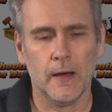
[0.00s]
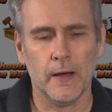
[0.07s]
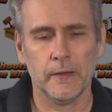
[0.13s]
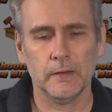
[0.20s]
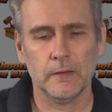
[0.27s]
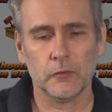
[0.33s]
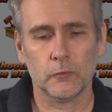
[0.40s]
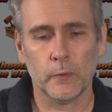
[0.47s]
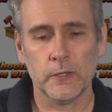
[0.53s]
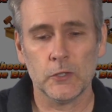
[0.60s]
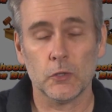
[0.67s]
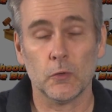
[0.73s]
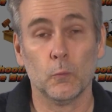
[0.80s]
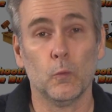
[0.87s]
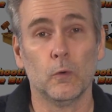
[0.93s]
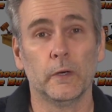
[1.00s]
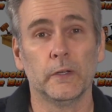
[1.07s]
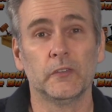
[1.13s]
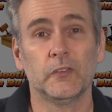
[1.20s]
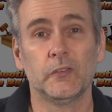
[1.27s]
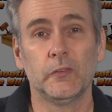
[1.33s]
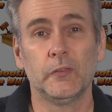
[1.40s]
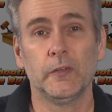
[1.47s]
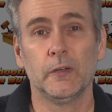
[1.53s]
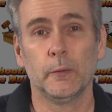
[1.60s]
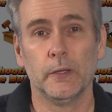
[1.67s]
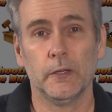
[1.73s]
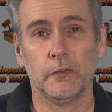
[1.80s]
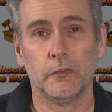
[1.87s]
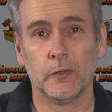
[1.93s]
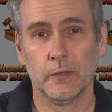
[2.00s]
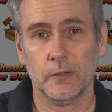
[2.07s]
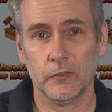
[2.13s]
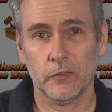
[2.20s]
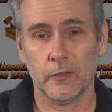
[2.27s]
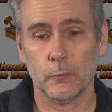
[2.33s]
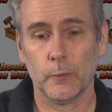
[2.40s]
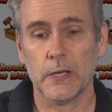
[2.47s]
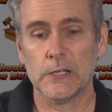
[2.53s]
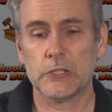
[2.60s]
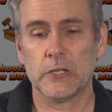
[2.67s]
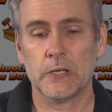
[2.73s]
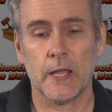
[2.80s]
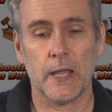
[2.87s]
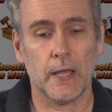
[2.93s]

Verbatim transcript: I think this Ranger warrants serious consideration,